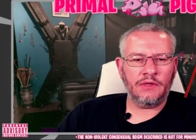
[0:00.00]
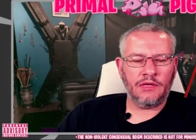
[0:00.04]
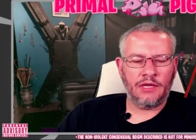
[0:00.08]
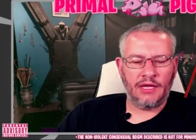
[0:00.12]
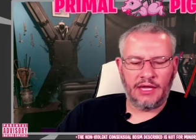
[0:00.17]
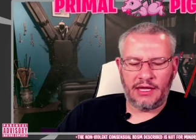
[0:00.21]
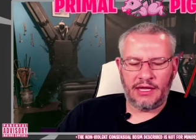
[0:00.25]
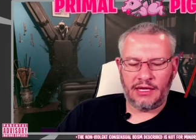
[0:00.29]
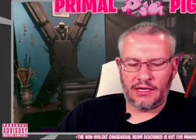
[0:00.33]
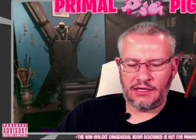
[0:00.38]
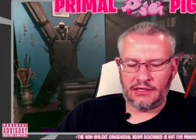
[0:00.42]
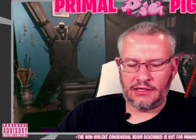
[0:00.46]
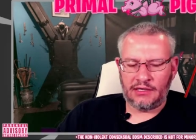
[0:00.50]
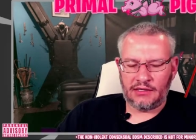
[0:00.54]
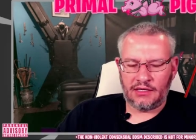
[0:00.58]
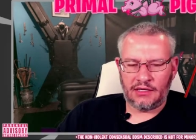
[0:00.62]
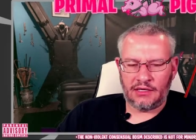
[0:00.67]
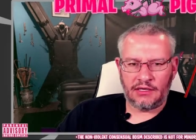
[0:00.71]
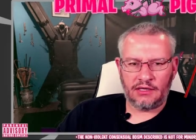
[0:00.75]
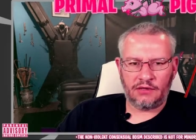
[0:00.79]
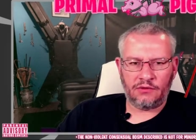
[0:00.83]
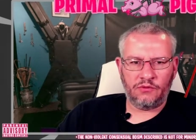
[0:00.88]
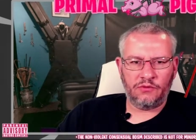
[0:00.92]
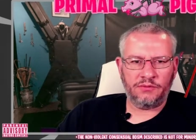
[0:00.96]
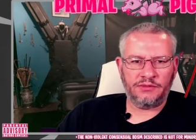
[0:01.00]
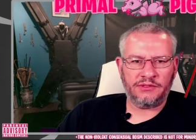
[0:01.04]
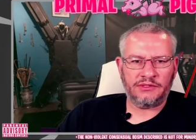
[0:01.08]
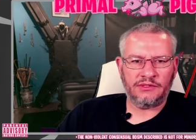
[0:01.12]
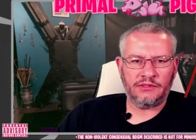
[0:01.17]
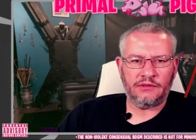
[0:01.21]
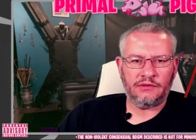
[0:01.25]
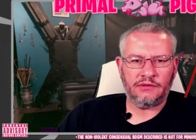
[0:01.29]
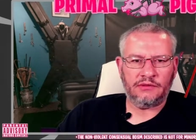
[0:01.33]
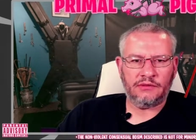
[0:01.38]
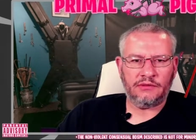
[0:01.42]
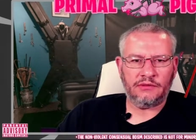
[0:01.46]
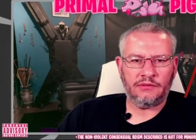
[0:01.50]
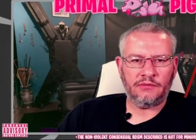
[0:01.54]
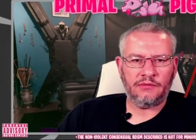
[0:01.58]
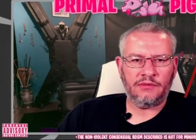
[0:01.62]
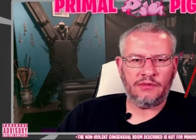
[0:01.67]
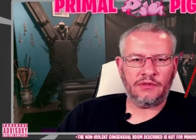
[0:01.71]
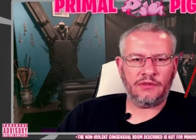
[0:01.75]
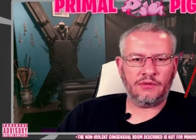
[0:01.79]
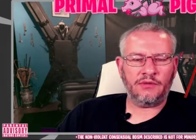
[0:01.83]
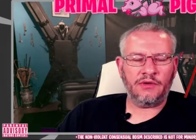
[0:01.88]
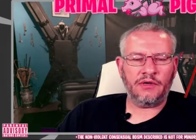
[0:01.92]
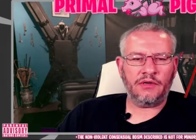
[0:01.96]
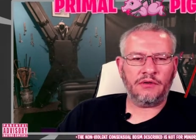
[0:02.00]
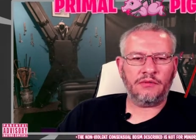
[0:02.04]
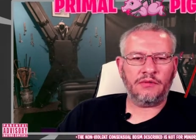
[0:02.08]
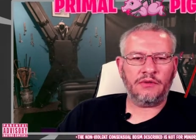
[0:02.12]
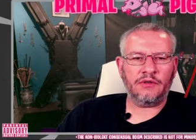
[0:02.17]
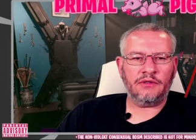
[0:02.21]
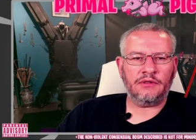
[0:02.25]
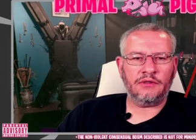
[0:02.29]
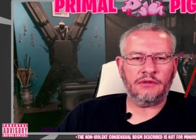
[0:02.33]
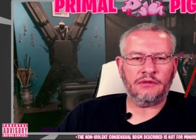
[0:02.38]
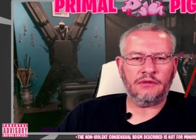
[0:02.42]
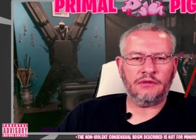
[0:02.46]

And uh, oops, I'm on the wrong one.